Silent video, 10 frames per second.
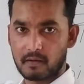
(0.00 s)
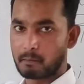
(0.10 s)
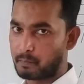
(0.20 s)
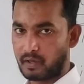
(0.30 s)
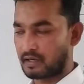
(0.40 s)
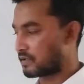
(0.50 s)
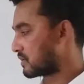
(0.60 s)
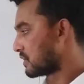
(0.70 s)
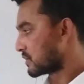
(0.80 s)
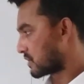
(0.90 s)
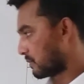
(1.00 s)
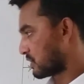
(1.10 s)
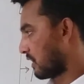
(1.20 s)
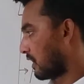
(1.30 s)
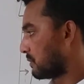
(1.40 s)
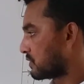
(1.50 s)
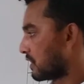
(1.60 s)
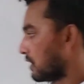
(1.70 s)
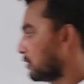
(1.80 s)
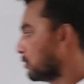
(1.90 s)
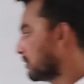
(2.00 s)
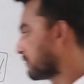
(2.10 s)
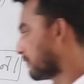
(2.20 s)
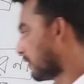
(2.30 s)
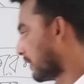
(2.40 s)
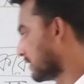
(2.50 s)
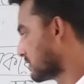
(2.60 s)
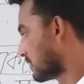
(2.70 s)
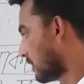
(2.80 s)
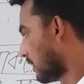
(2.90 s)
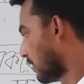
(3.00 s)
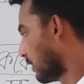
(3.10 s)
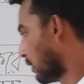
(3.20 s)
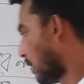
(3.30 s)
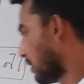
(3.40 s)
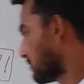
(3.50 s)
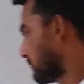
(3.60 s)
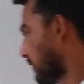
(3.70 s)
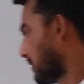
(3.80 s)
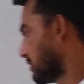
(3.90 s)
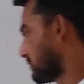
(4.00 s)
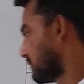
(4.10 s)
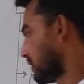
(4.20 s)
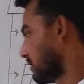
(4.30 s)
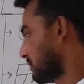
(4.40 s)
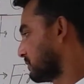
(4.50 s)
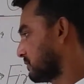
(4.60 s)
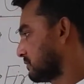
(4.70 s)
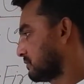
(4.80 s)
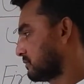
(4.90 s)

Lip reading: But sometimes you may find non-finite verb.